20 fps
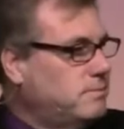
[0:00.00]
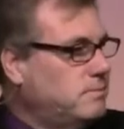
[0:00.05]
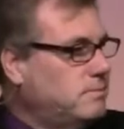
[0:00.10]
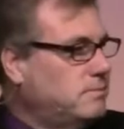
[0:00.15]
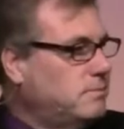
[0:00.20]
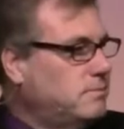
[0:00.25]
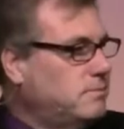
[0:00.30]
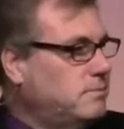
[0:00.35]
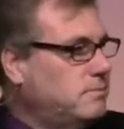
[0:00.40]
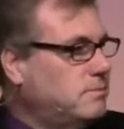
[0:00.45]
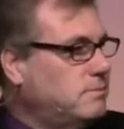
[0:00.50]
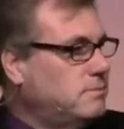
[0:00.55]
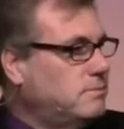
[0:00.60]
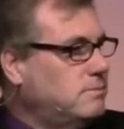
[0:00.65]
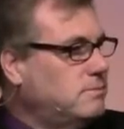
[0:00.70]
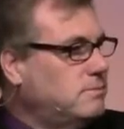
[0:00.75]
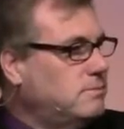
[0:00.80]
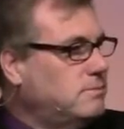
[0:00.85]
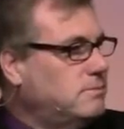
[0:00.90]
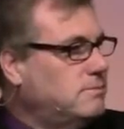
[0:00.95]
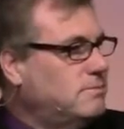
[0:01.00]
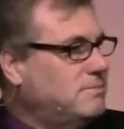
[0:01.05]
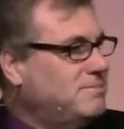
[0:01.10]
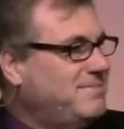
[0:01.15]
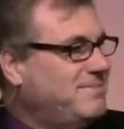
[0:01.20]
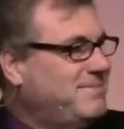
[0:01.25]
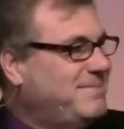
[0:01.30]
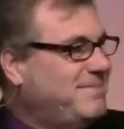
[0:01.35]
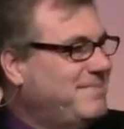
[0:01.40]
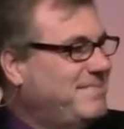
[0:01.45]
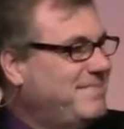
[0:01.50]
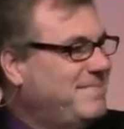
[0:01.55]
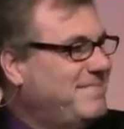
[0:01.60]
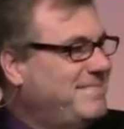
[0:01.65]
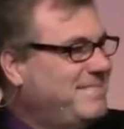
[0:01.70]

Nothing is said.